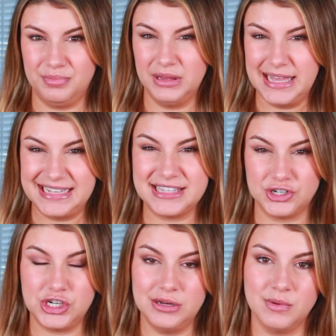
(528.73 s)
place that
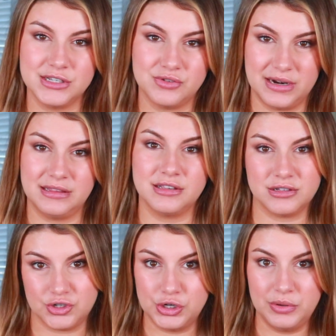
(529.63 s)
she was during
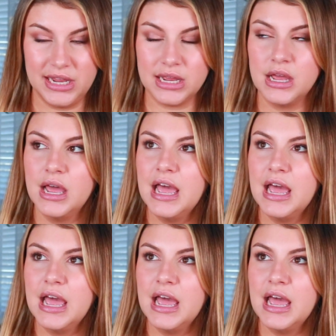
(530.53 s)
this shooting.